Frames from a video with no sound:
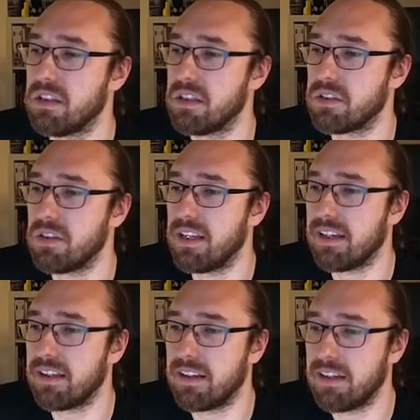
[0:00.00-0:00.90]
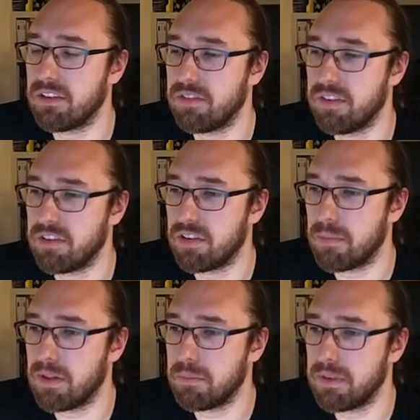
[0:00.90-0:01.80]
Also like a nice feature
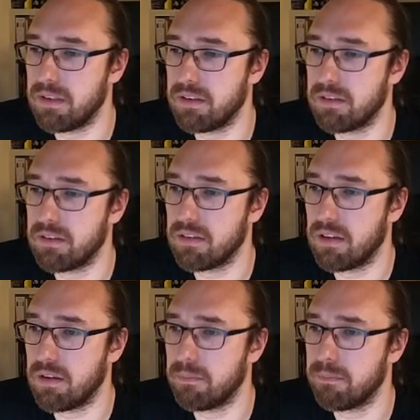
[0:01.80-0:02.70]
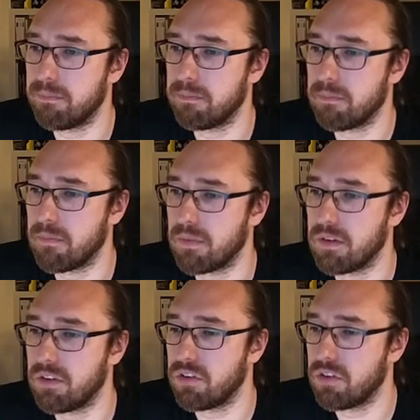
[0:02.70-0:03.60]
in my opinion.
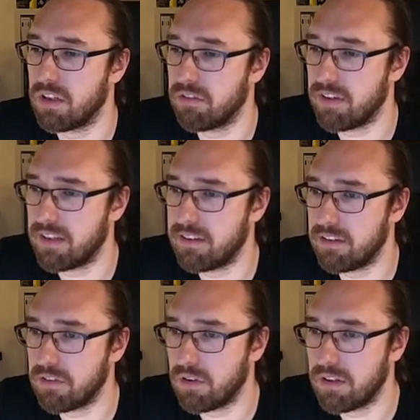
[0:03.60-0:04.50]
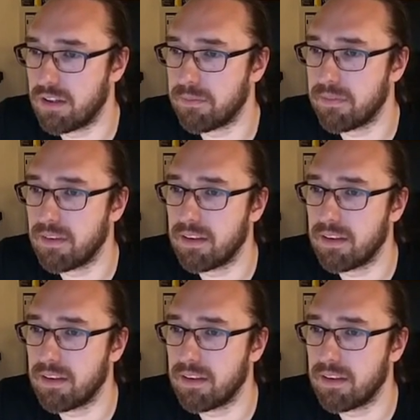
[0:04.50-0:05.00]
Should have added this earlier.